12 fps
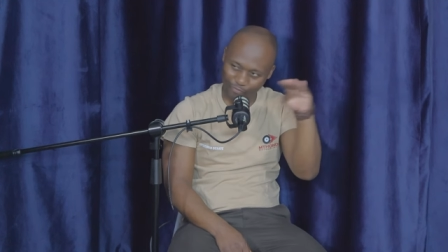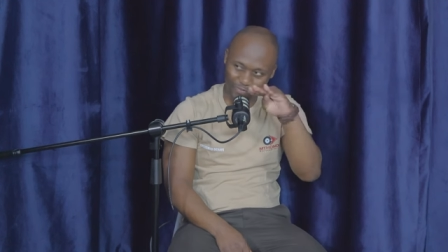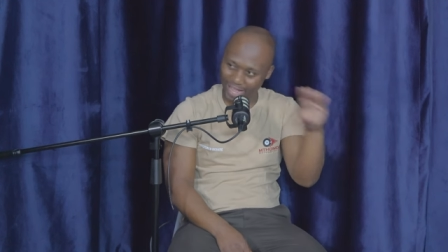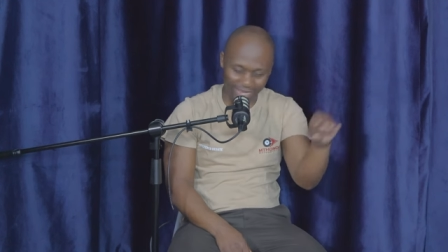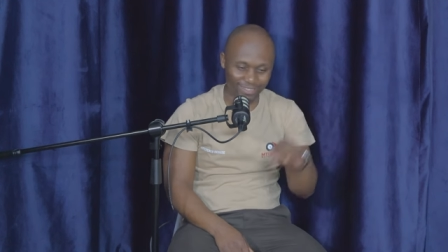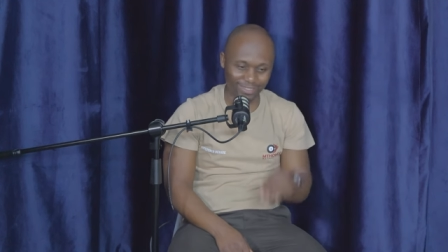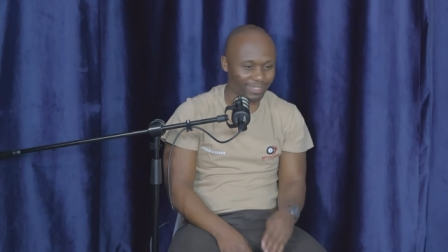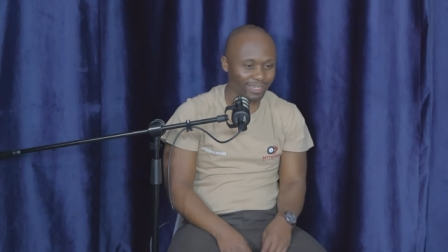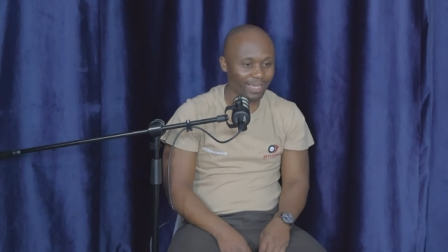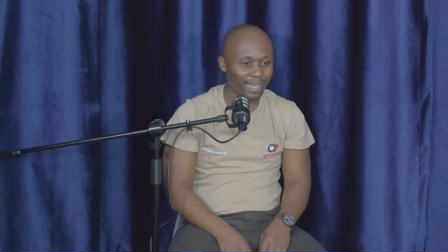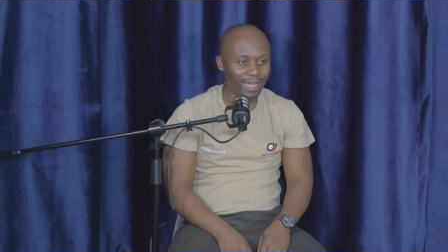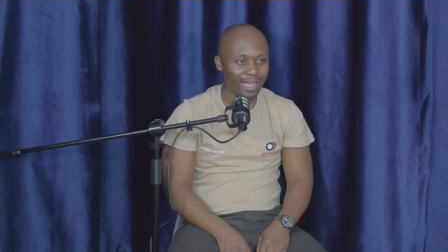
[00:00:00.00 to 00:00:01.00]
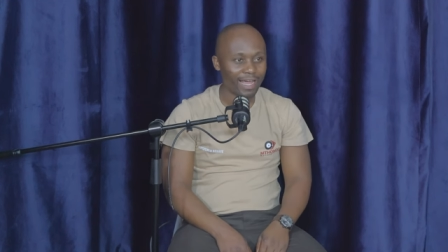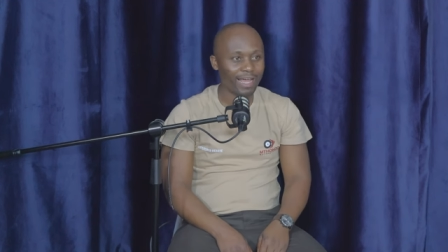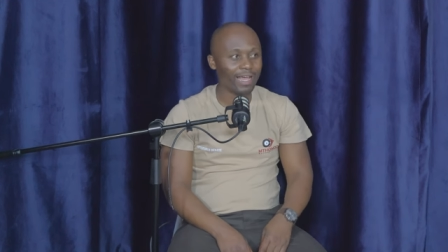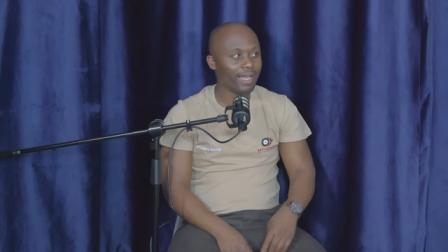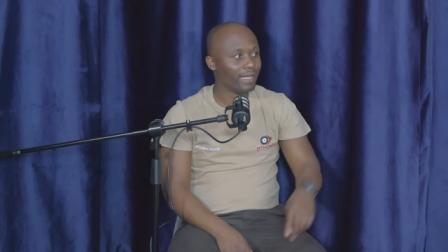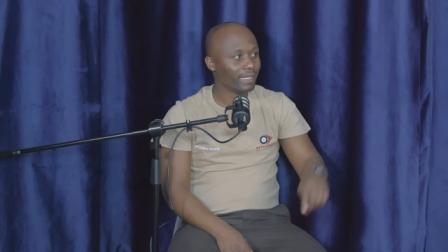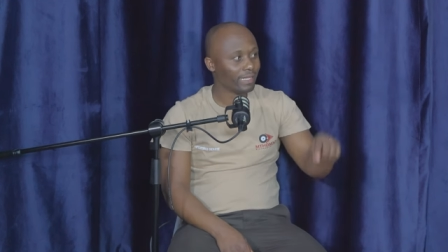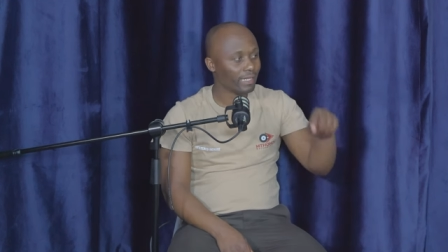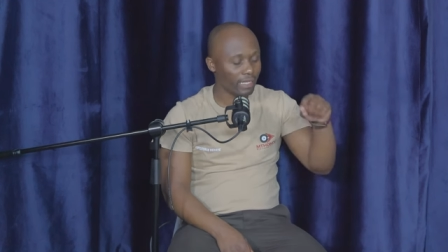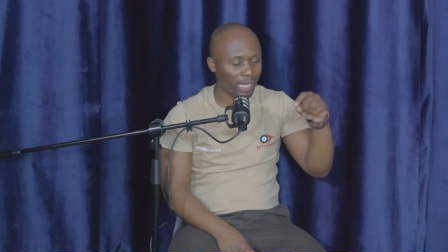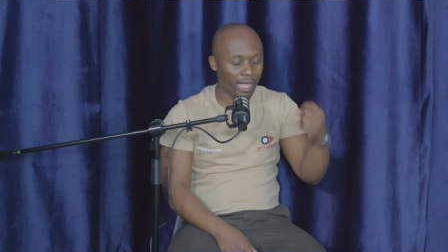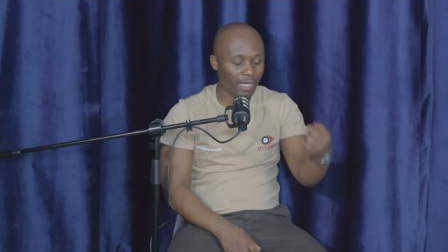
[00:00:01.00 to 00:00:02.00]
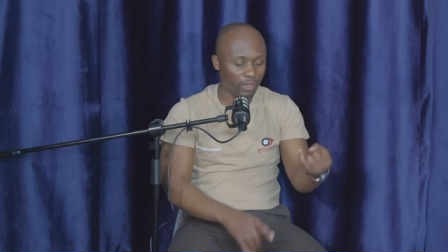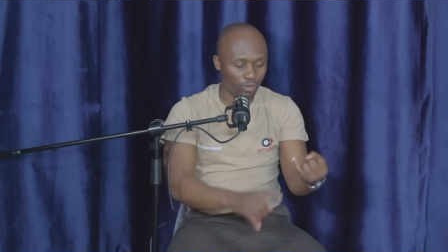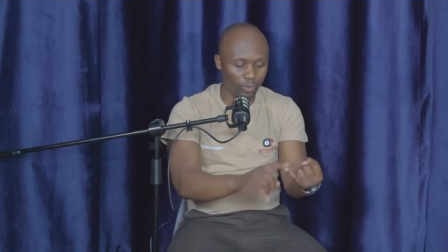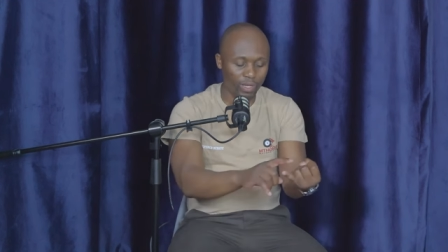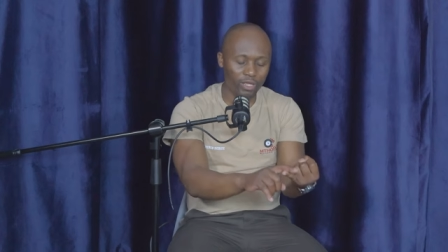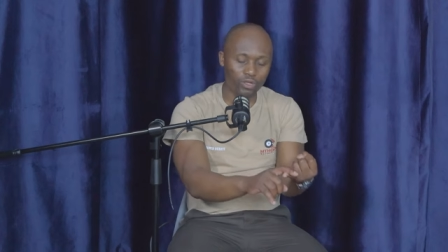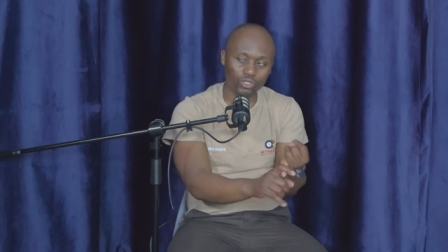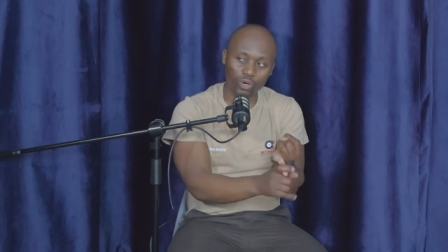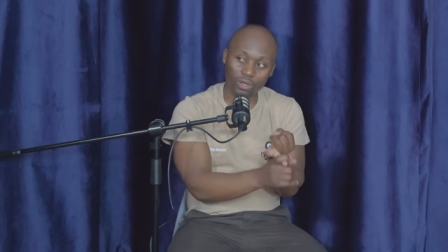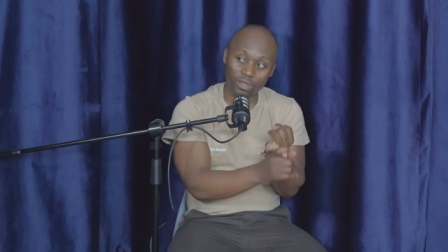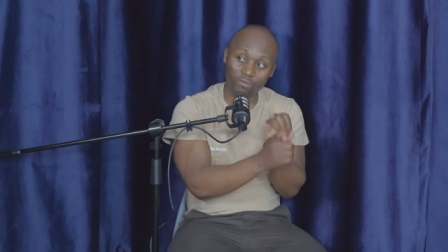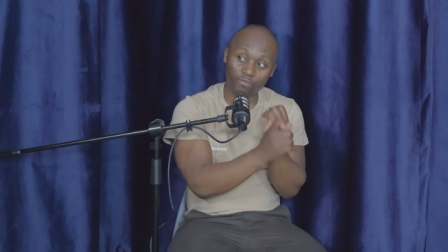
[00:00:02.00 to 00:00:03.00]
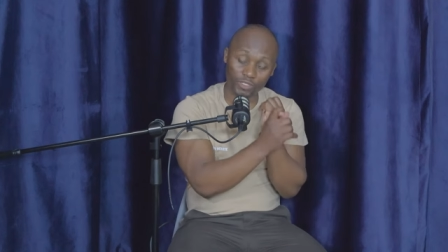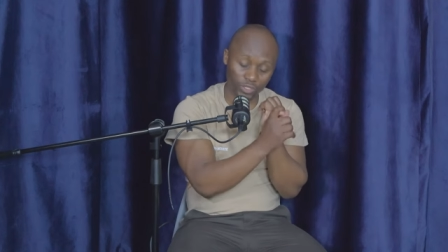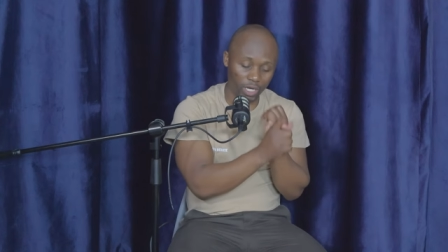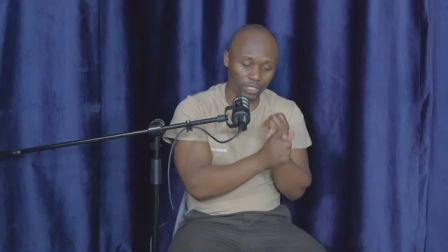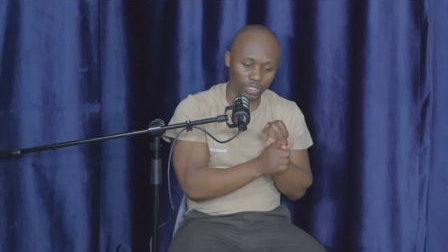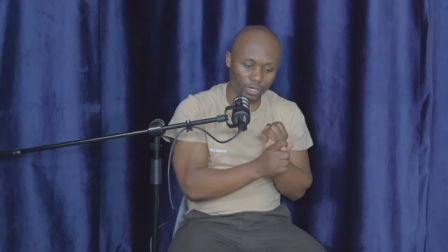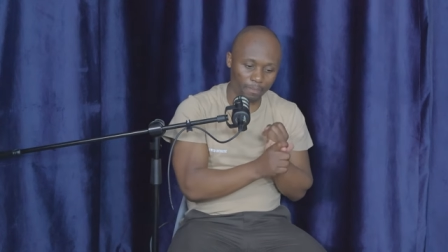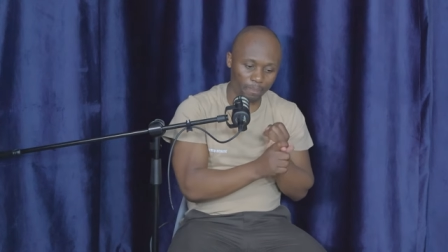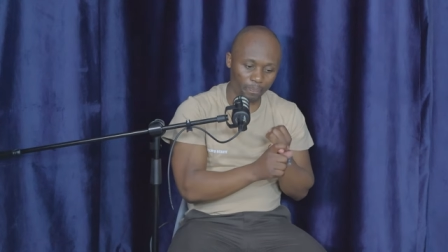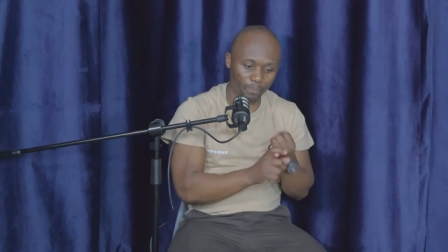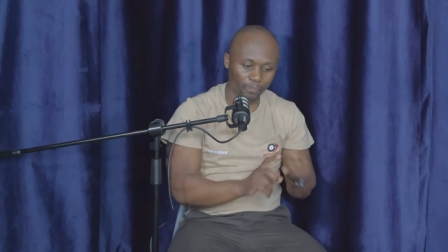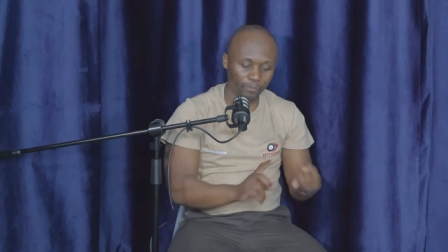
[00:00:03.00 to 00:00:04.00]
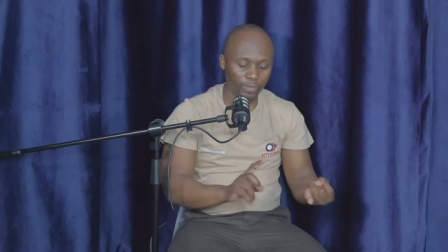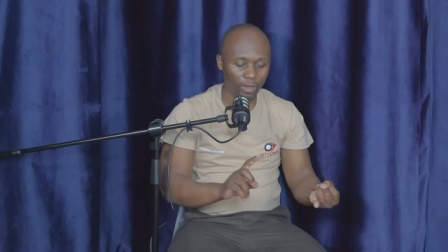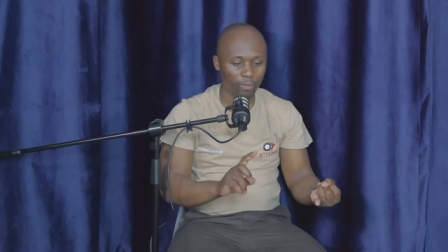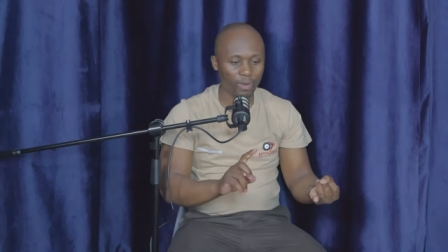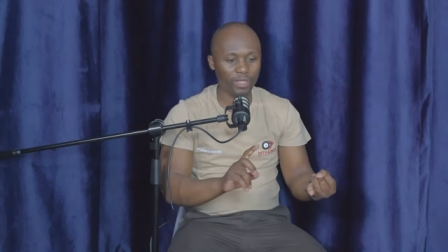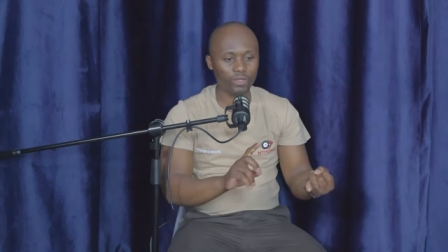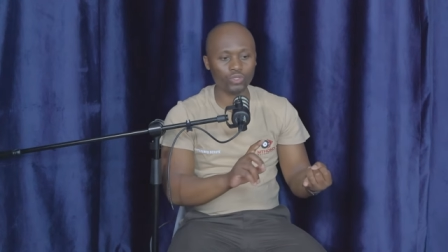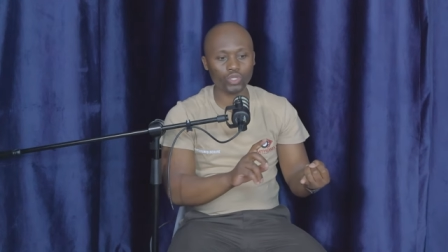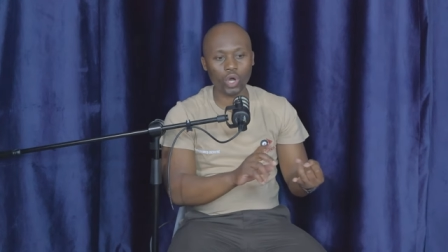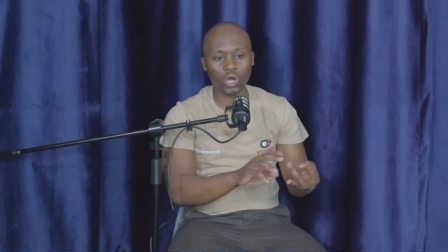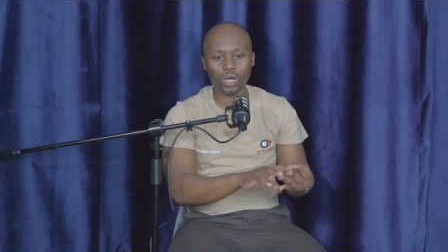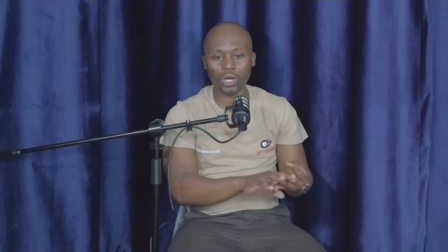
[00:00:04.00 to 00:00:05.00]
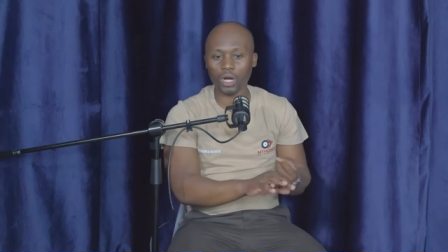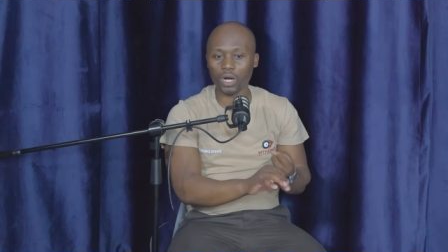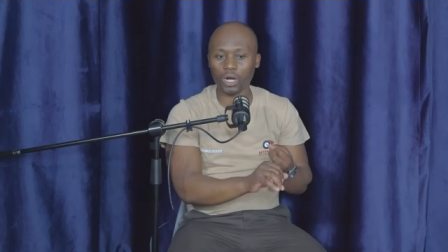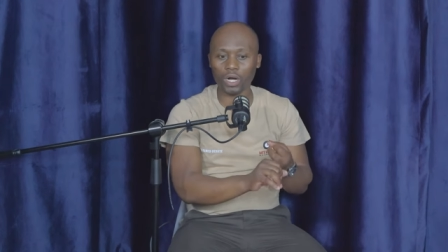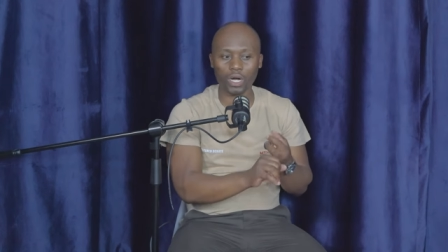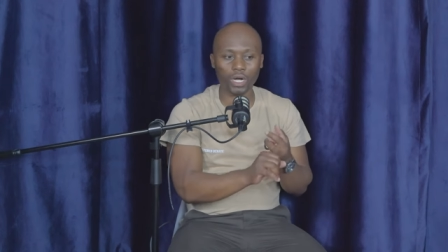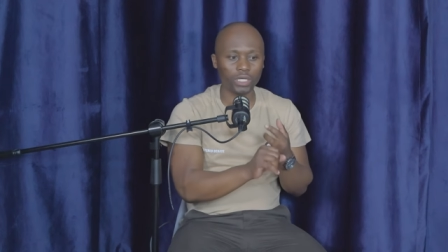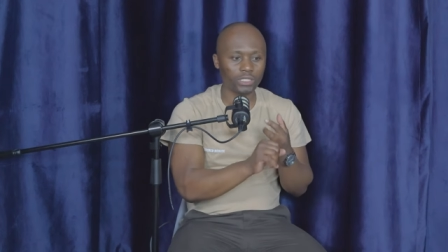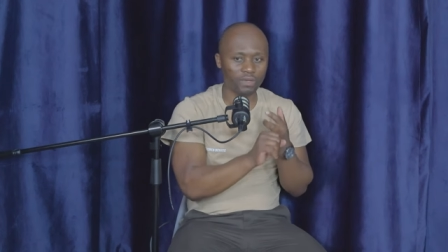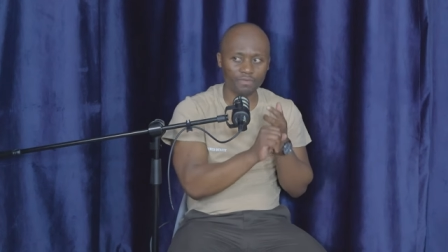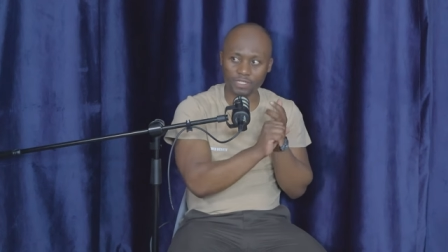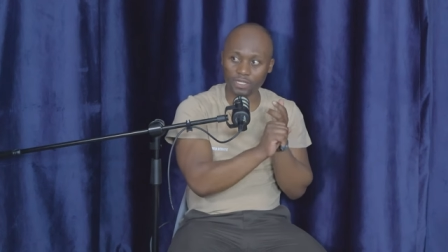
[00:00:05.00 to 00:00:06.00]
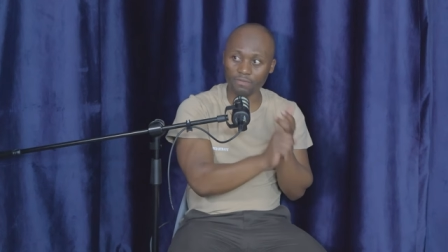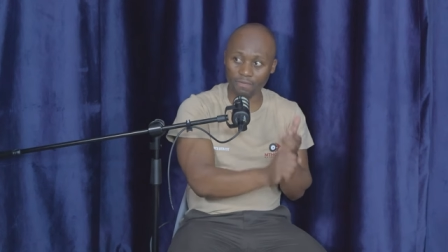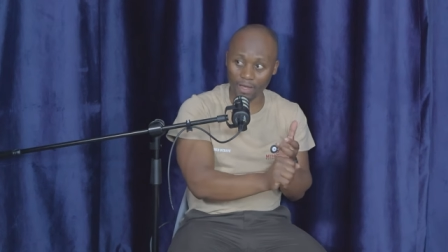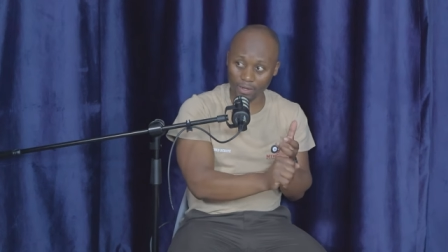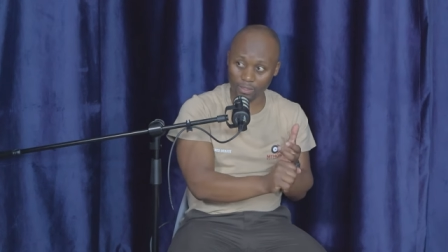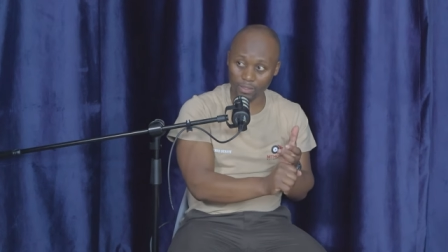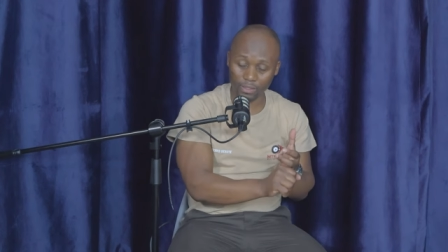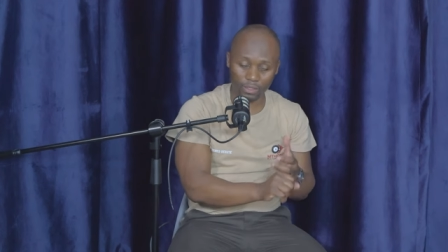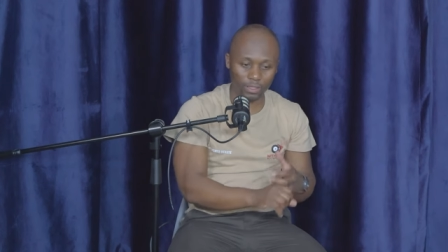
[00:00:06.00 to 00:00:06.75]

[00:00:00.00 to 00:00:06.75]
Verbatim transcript: of that. like, whether you talk infrastructure, whether you talk uh, service delivery,